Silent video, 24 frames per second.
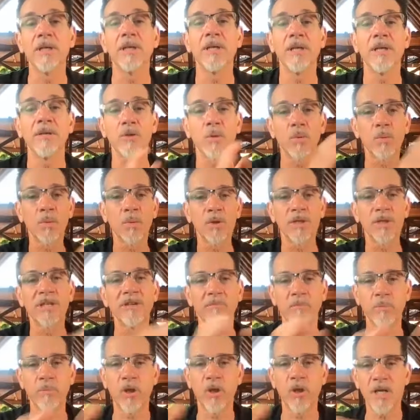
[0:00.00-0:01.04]
and so we'll
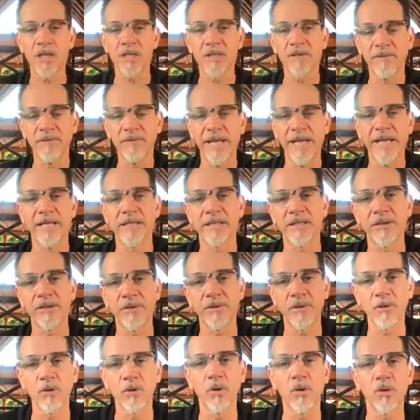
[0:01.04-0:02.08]
give plots of lands to
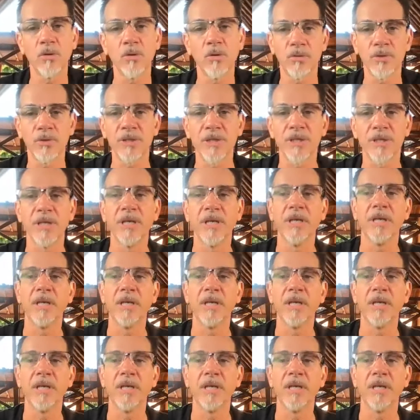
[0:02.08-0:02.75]
the locals